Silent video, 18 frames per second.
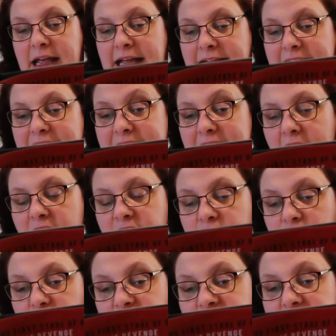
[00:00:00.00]
His death
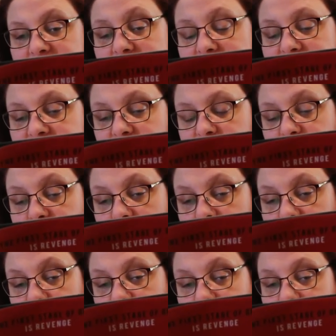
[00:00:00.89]
looks like a hit and
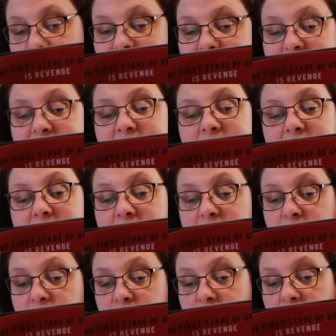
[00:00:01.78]
run. It isn't a
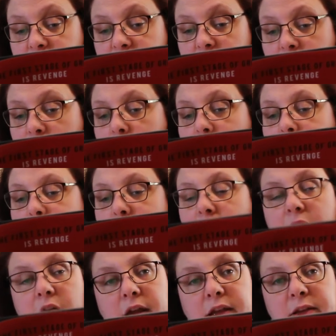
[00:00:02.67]
hit and run.
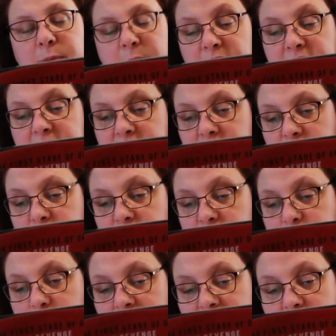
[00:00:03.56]
Mark has been
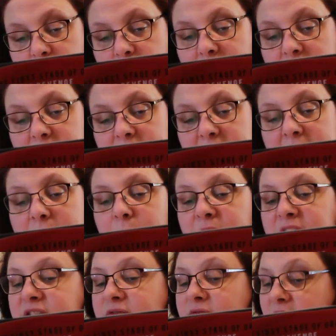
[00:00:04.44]
killed by the men he
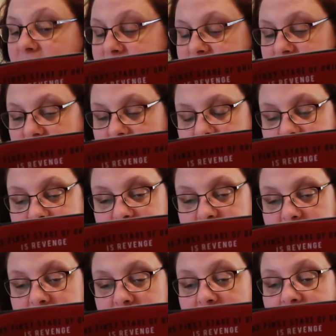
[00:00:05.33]
was
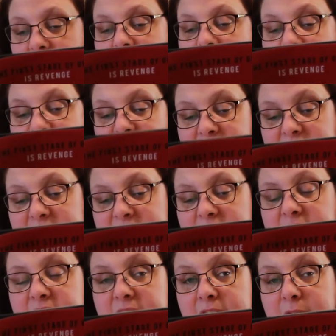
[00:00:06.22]
investigating and then
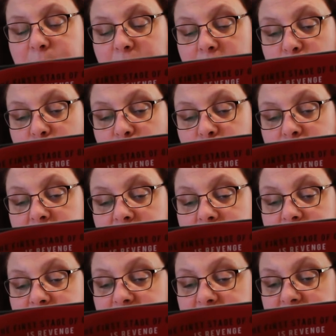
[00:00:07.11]
suddenly Blum
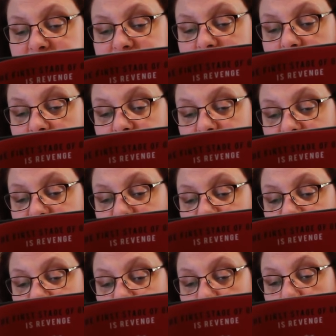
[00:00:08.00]
rediscovers
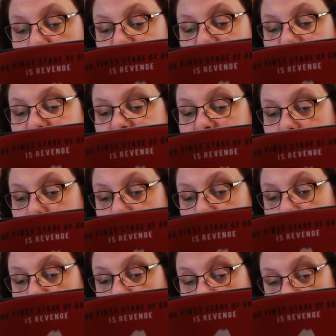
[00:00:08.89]
she, what she's
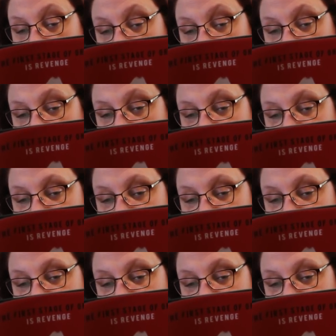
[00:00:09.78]
capable of.